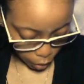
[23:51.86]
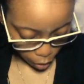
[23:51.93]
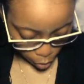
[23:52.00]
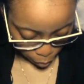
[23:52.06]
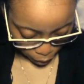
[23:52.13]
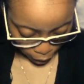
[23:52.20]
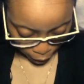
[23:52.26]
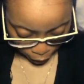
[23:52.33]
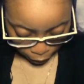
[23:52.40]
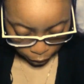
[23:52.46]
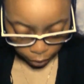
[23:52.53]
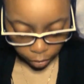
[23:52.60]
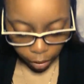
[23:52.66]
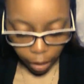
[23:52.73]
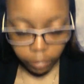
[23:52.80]
Oh my God, I
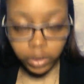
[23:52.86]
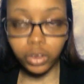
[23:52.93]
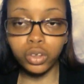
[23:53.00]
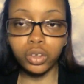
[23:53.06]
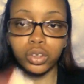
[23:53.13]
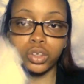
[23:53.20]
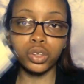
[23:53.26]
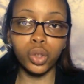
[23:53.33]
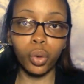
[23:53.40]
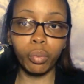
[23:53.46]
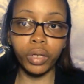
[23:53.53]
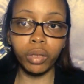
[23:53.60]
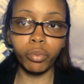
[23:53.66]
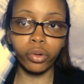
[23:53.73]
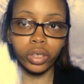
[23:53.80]
still have so
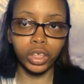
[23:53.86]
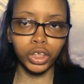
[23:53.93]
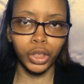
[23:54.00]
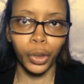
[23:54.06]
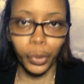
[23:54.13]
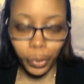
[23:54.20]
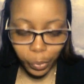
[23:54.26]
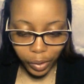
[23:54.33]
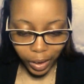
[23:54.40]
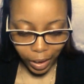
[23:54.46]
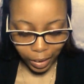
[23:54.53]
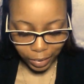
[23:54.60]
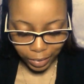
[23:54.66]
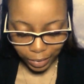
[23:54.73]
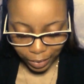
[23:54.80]
many more to show you
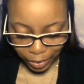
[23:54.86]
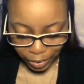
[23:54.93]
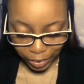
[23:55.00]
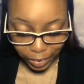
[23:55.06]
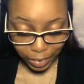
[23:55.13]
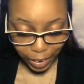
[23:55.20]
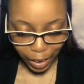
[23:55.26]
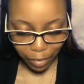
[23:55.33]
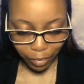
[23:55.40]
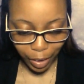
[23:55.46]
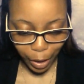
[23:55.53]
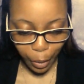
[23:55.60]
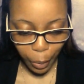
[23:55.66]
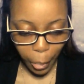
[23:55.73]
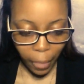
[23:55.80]
guys. This is insane,
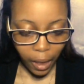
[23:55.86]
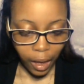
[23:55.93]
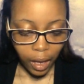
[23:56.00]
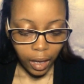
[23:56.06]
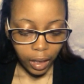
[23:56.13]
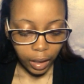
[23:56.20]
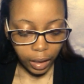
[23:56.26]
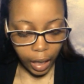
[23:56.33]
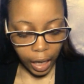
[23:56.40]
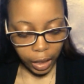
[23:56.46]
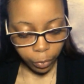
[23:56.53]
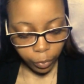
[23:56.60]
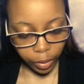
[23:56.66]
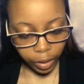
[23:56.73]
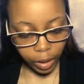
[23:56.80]
right?
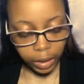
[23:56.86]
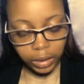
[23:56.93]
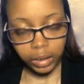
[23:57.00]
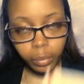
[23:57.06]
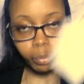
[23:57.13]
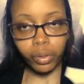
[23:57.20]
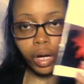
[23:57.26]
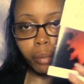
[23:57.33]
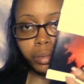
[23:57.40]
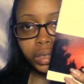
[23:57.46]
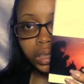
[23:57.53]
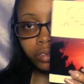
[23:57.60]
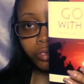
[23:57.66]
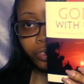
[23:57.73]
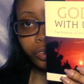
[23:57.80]
God With Us, The
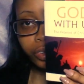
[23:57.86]
Promise of